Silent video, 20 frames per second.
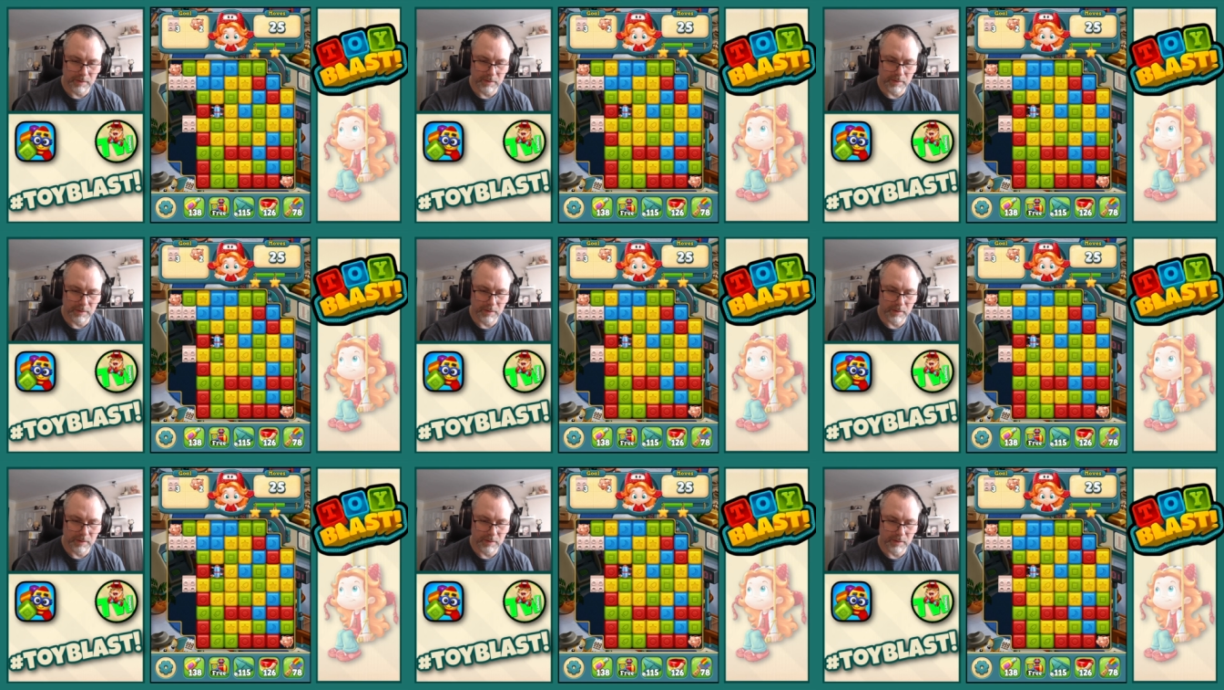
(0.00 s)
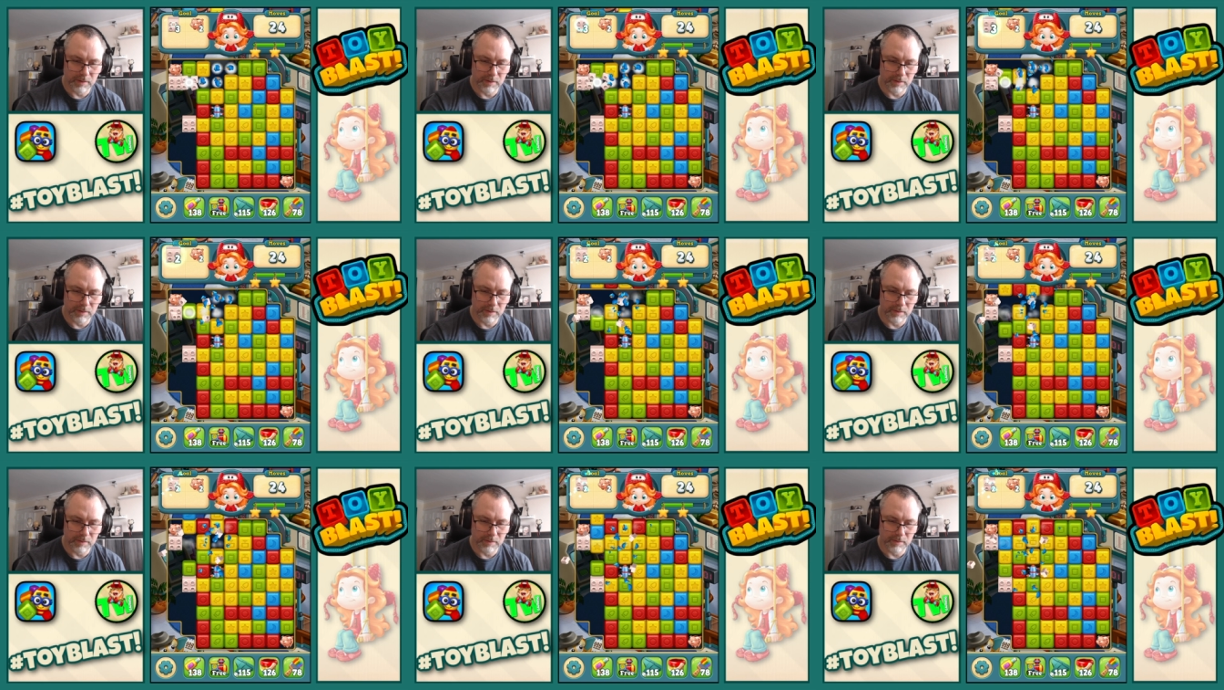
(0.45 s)

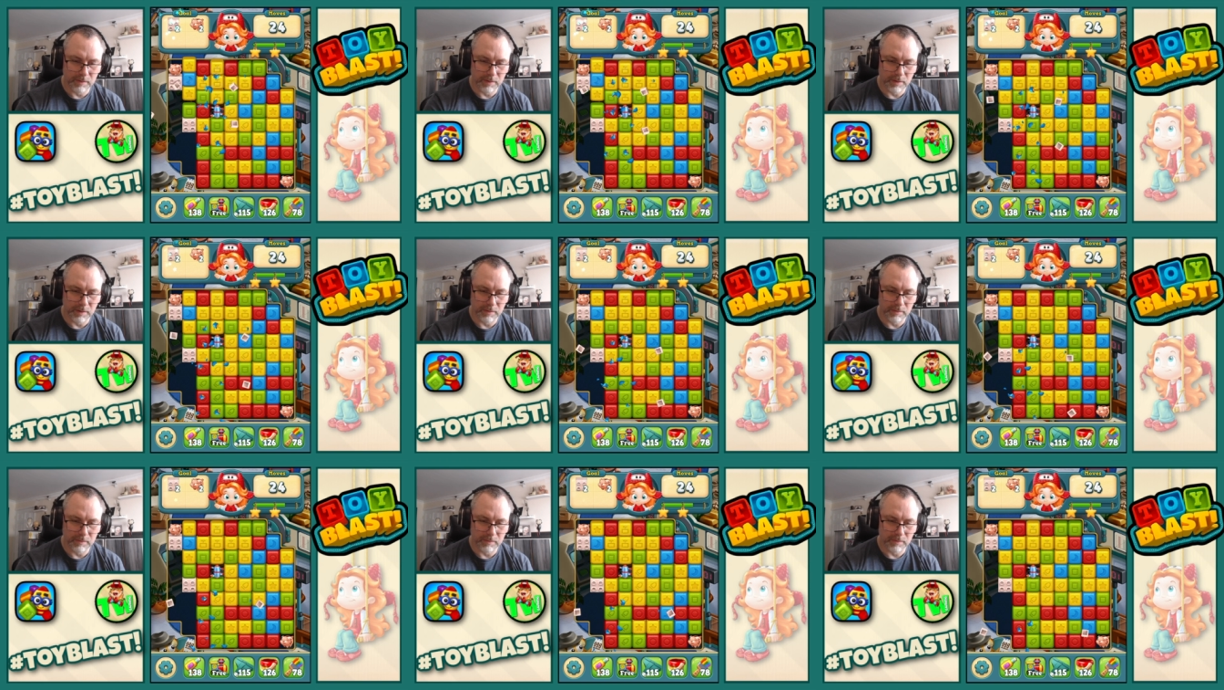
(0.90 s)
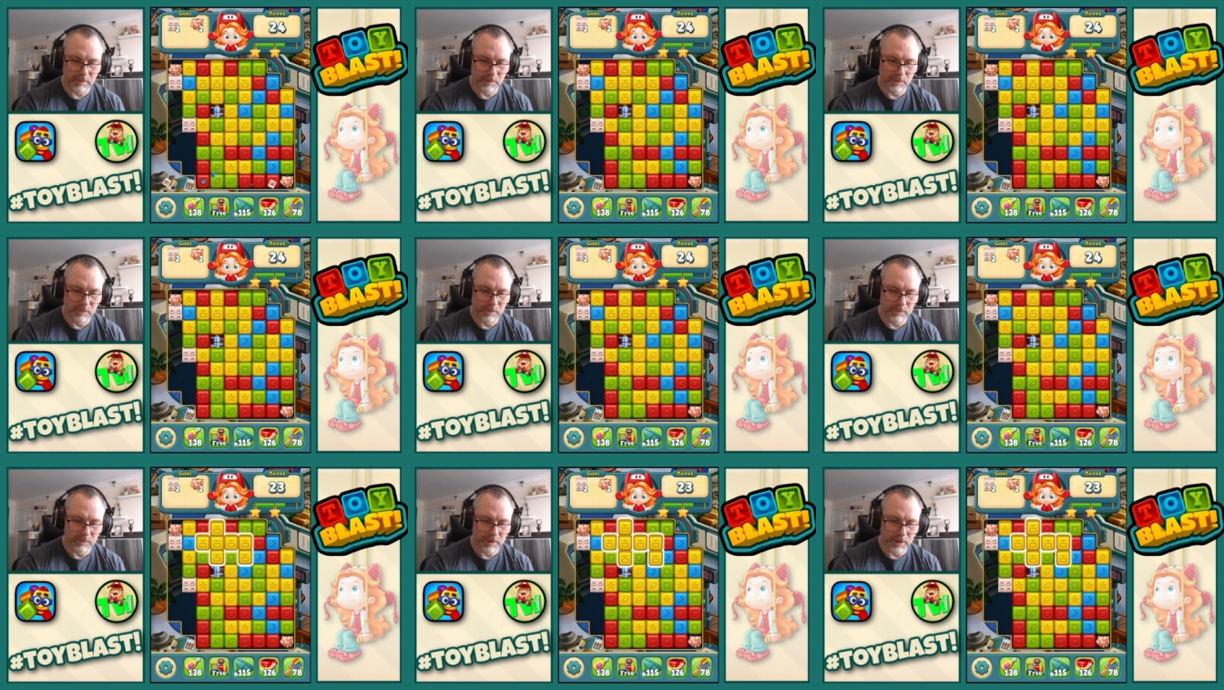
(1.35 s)

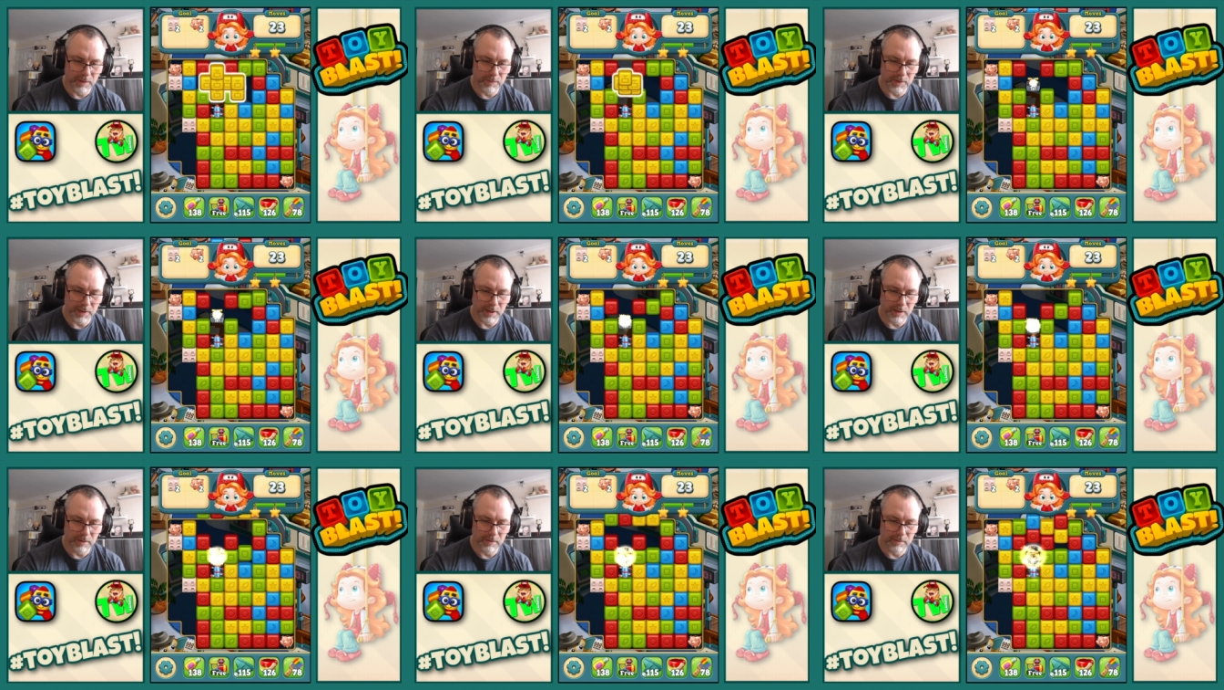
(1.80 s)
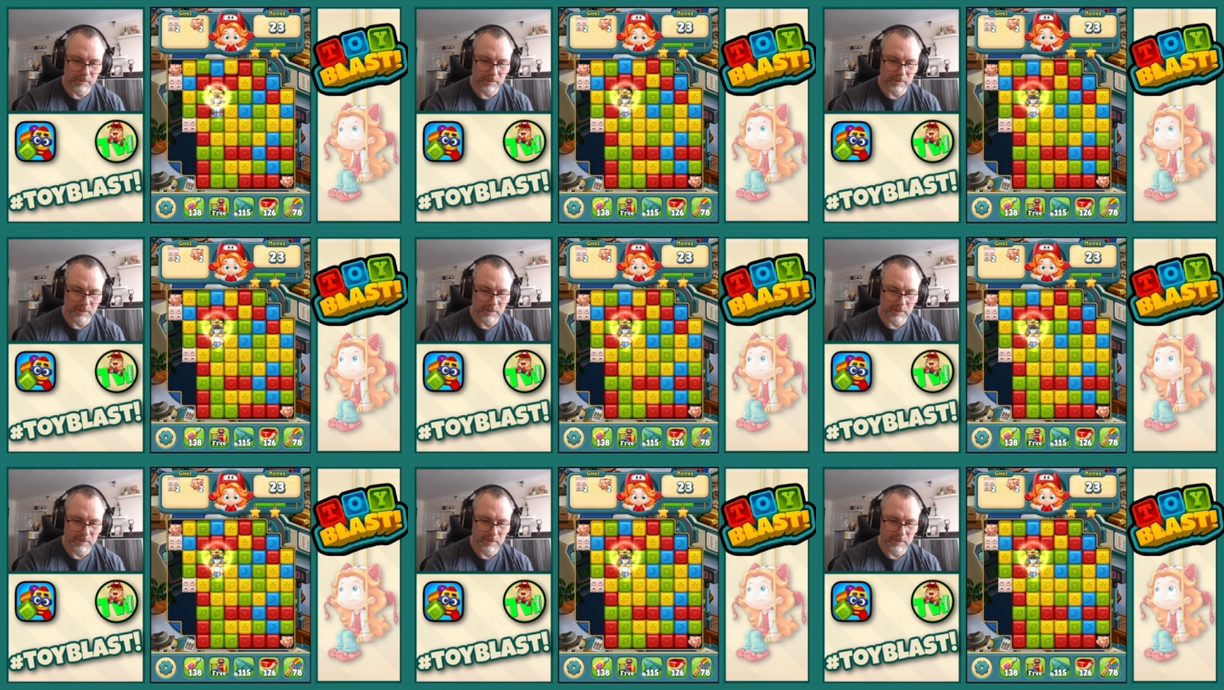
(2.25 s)
Oh, there we go.